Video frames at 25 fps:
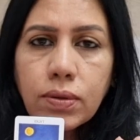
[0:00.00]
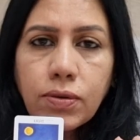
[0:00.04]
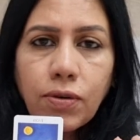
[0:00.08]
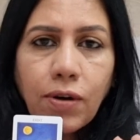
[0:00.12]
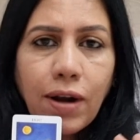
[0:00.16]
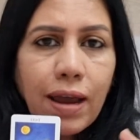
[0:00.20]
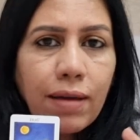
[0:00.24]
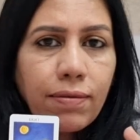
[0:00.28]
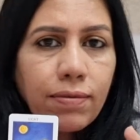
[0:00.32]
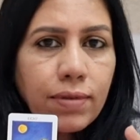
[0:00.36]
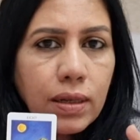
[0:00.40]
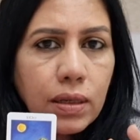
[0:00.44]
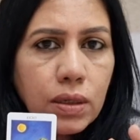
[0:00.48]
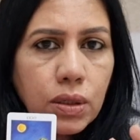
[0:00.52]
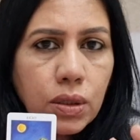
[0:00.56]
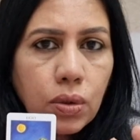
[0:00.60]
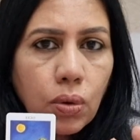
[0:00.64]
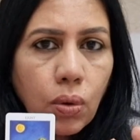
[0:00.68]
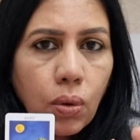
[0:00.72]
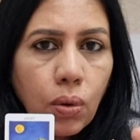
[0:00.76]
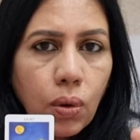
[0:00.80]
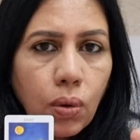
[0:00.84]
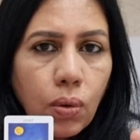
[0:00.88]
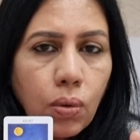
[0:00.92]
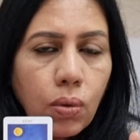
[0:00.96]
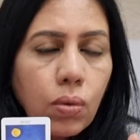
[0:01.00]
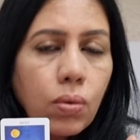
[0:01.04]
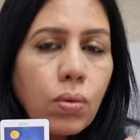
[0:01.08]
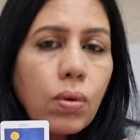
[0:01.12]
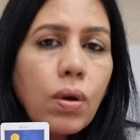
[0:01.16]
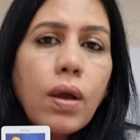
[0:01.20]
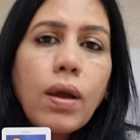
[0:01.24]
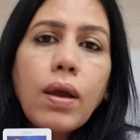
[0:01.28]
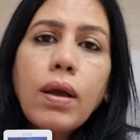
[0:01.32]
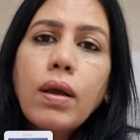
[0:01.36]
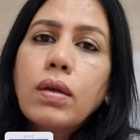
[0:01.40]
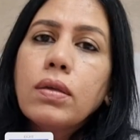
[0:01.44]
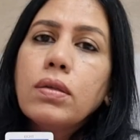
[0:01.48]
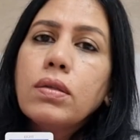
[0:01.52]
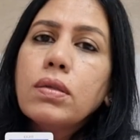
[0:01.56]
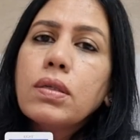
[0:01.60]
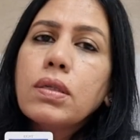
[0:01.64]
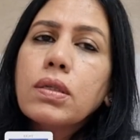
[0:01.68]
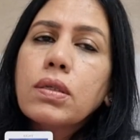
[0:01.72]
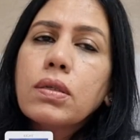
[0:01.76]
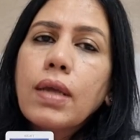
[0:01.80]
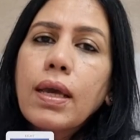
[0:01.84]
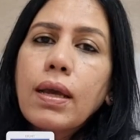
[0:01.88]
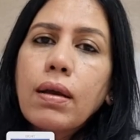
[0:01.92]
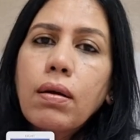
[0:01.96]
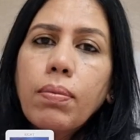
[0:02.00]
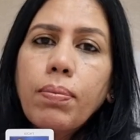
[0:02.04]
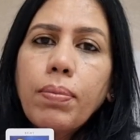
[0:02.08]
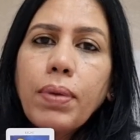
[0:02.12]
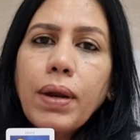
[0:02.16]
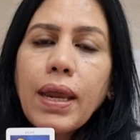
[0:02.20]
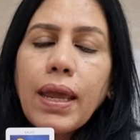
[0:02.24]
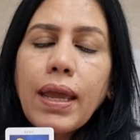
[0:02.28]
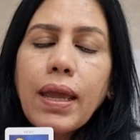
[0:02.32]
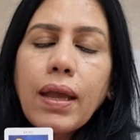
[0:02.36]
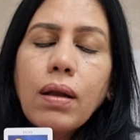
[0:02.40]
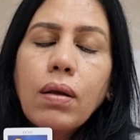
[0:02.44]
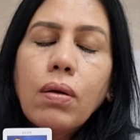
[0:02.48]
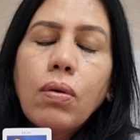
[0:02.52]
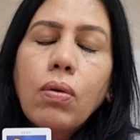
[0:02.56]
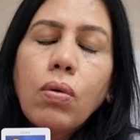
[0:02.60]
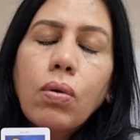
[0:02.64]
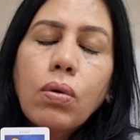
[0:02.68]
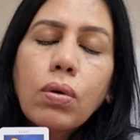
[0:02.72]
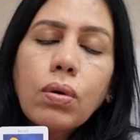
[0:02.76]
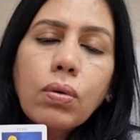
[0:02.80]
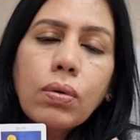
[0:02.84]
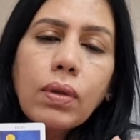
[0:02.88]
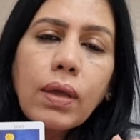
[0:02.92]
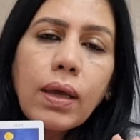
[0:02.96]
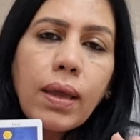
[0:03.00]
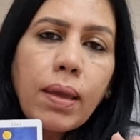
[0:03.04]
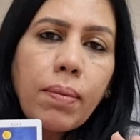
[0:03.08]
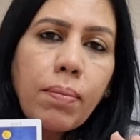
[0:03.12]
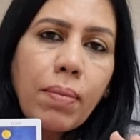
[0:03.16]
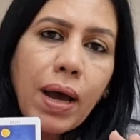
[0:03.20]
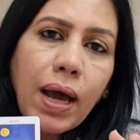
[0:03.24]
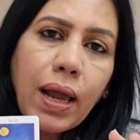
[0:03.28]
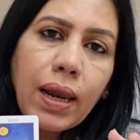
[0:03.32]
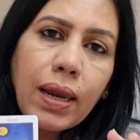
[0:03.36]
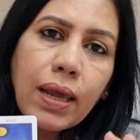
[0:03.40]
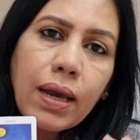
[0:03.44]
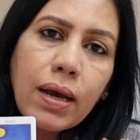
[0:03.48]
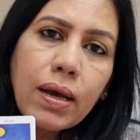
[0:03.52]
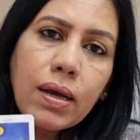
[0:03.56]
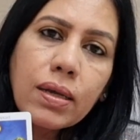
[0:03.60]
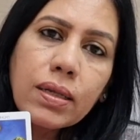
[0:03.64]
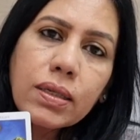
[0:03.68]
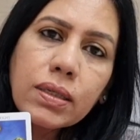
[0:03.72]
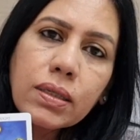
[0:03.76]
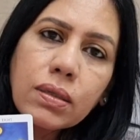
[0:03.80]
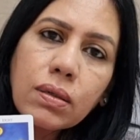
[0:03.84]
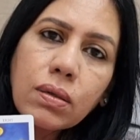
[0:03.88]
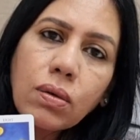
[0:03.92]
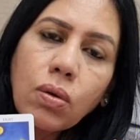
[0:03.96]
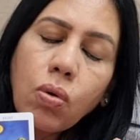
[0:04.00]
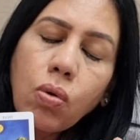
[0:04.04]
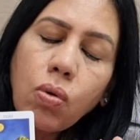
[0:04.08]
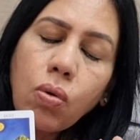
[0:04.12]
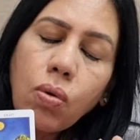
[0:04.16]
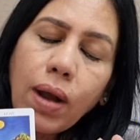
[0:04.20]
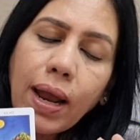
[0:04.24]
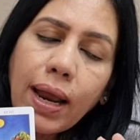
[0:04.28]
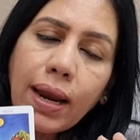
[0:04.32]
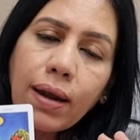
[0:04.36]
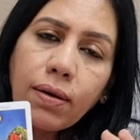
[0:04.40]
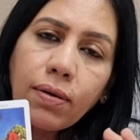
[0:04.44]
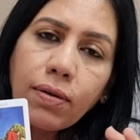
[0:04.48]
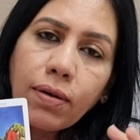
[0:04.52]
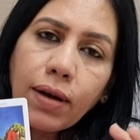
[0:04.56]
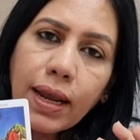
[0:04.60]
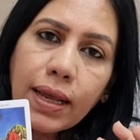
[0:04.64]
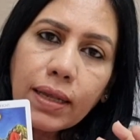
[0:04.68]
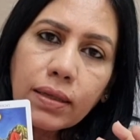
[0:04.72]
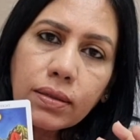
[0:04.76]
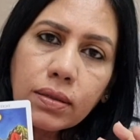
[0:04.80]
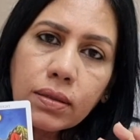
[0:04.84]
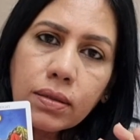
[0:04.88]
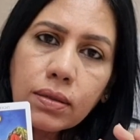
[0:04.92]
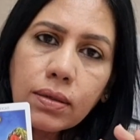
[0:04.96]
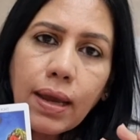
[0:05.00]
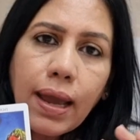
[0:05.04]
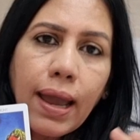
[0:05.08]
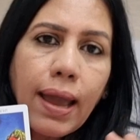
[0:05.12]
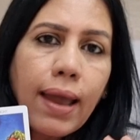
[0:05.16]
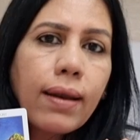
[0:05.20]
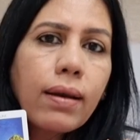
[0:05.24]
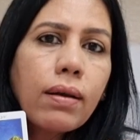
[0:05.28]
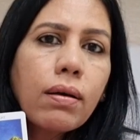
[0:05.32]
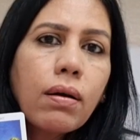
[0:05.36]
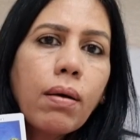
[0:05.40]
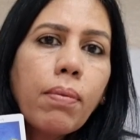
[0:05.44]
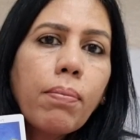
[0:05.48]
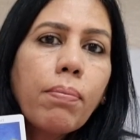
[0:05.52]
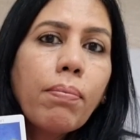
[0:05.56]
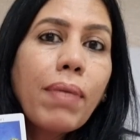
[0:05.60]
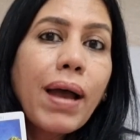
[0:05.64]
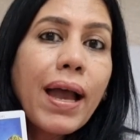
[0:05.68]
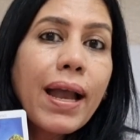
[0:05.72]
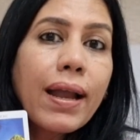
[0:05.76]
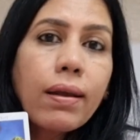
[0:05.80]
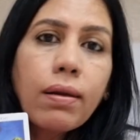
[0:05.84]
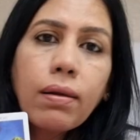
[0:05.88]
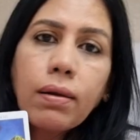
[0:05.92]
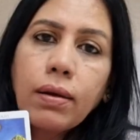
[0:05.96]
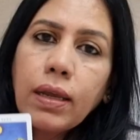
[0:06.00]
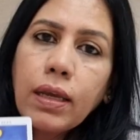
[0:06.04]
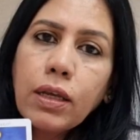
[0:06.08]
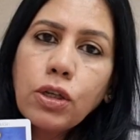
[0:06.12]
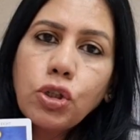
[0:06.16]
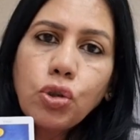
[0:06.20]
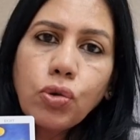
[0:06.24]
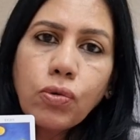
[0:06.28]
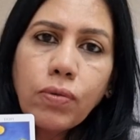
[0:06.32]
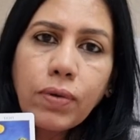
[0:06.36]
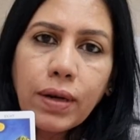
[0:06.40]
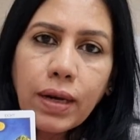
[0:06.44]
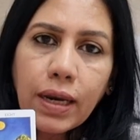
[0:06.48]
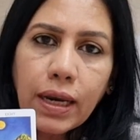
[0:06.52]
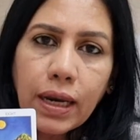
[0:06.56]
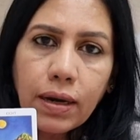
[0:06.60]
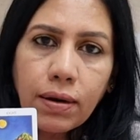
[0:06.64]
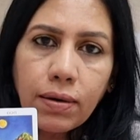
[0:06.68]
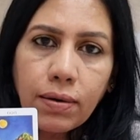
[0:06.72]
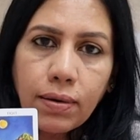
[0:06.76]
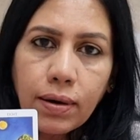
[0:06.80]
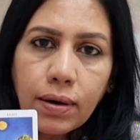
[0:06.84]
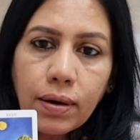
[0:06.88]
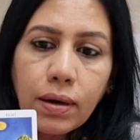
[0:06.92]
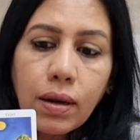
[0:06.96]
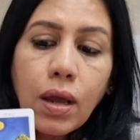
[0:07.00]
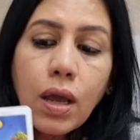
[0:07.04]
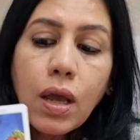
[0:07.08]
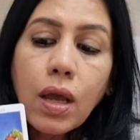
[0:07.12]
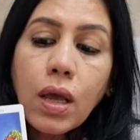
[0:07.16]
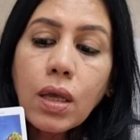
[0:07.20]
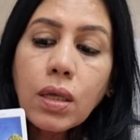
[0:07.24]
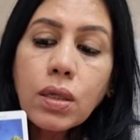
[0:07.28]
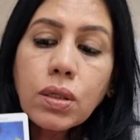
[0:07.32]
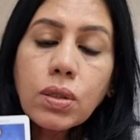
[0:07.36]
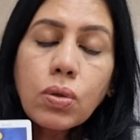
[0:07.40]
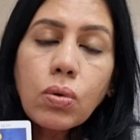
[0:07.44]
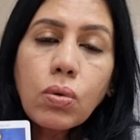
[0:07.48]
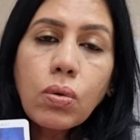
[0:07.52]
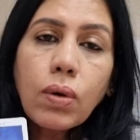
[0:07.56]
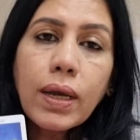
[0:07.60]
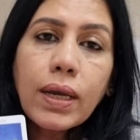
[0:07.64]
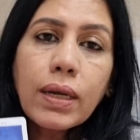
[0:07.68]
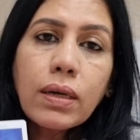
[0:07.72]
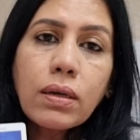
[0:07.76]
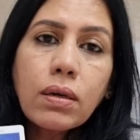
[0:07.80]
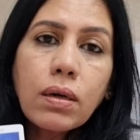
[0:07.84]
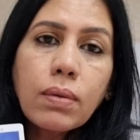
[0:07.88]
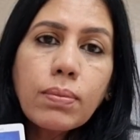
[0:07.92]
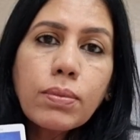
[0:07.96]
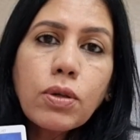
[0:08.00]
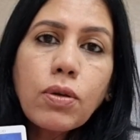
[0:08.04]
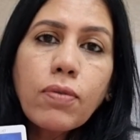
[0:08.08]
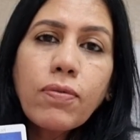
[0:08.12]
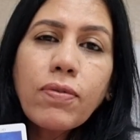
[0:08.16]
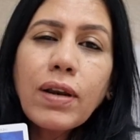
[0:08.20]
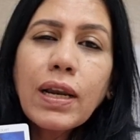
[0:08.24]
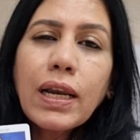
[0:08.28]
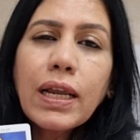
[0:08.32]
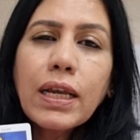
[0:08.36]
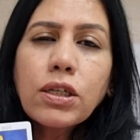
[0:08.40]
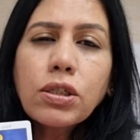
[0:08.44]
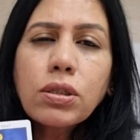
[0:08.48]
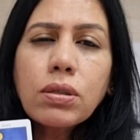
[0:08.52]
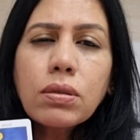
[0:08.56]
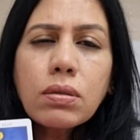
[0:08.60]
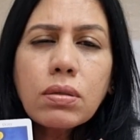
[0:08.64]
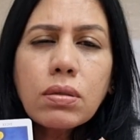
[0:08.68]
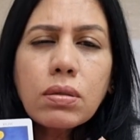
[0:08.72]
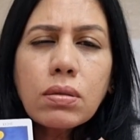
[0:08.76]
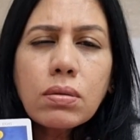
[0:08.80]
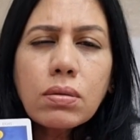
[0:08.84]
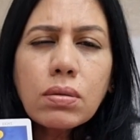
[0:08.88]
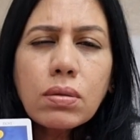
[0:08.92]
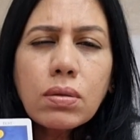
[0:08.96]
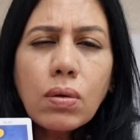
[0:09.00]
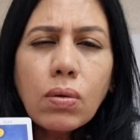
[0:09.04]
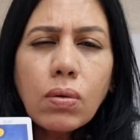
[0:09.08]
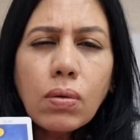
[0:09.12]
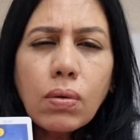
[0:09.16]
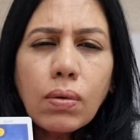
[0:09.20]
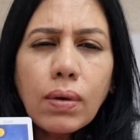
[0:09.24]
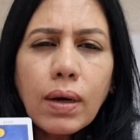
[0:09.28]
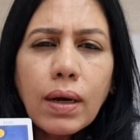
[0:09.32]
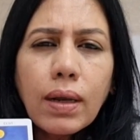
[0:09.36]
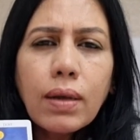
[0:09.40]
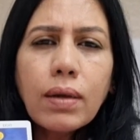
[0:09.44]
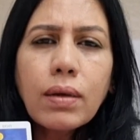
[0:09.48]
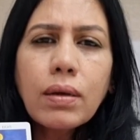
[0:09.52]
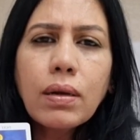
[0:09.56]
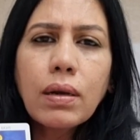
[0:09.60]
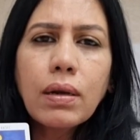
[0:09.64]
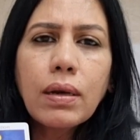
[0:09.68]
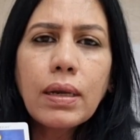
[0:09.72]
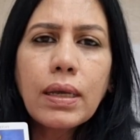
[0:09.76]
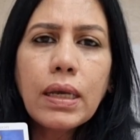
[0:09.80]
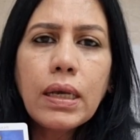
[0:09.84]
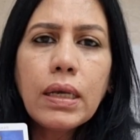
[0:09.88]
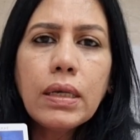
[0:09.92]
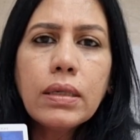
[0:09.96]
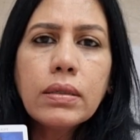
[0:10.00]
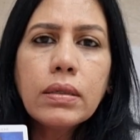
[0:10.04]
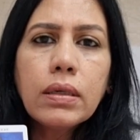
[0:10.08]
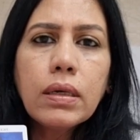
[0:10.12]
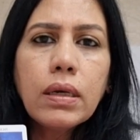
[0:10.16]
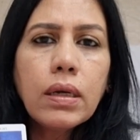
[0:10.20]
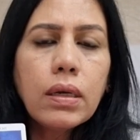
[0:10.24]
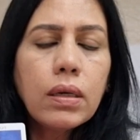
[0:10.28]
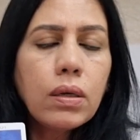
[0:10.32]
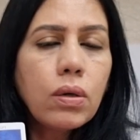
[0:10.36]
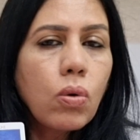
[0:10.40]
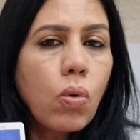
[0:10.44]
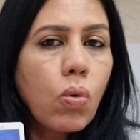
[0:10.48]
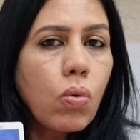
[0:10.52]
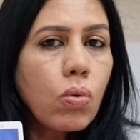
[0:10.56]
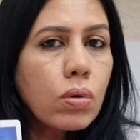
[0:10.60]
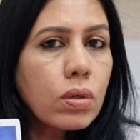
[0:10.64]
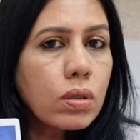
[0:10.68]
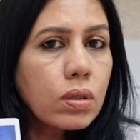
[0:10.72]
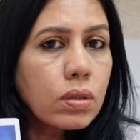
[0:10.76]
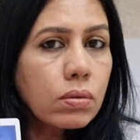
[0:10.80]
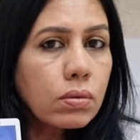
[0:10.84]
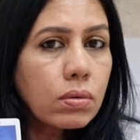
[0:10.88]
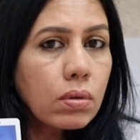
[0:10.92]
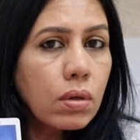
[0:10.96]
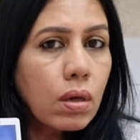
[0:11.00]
travel solo. Just take a break, go to the Himalayas, go and rest and come back rejuvenated. So in terms of relations, go a little easy. Don't,